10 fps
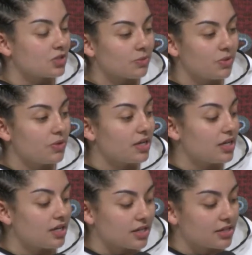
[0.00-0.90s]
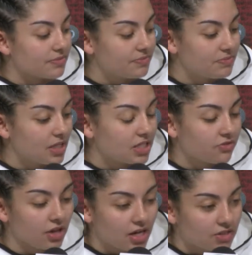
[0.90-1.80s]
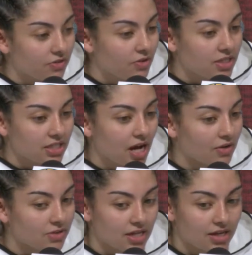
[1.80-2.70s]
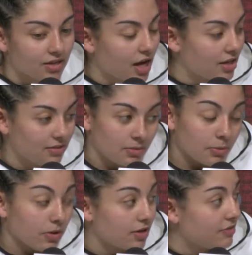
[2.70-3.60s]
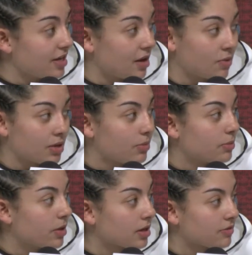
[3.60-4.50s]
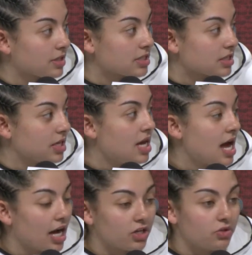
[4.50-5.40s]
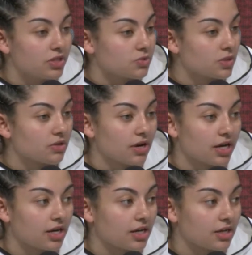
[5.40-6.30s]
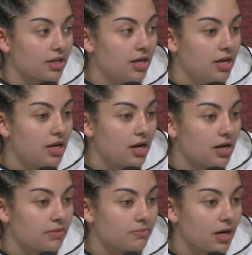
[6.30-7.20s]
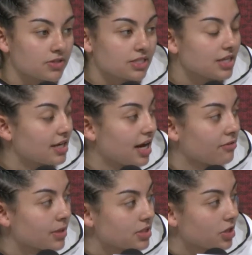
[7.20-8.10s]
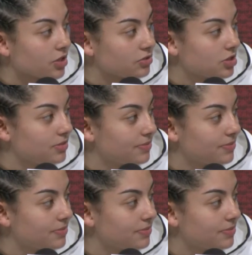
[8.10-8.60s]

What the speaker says: me what his philosophy was, and I was like, I'm a part of it. I want to be a part of this, and I knew his winning record, and I was excited to have him as our coach.